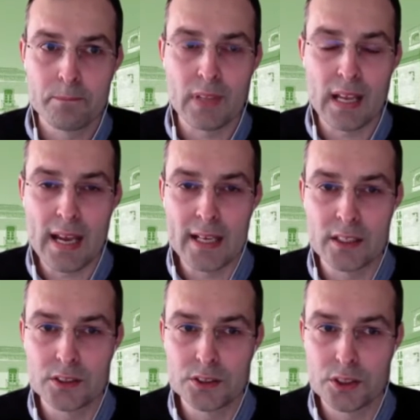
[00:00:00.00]

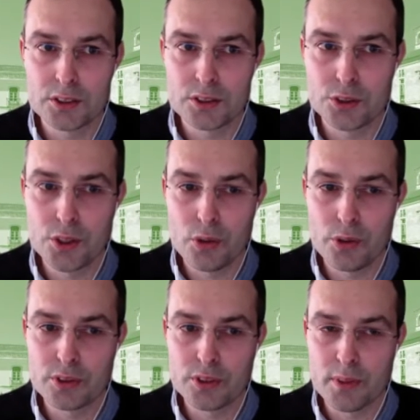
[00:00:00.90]
And just show
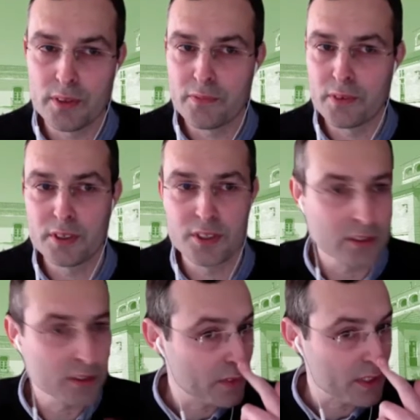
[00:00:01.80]
you some of the
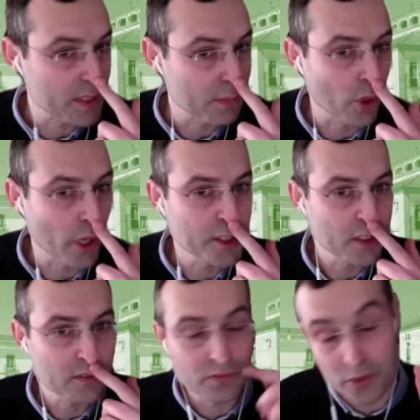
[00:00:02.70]
results of the
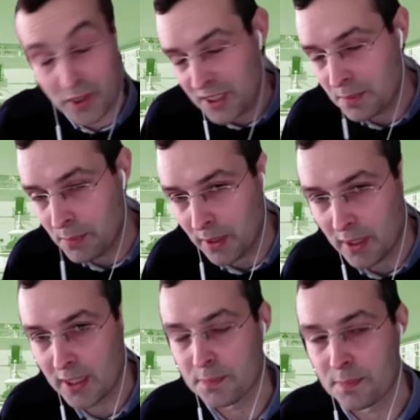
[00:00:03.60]
simulation for this
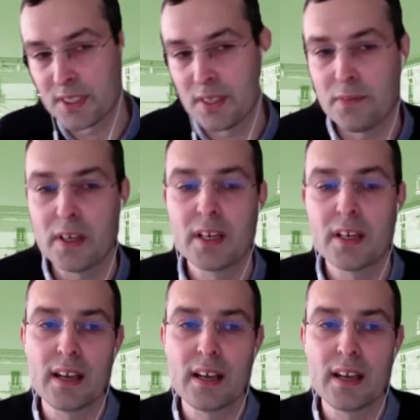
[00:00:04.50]
building in specific.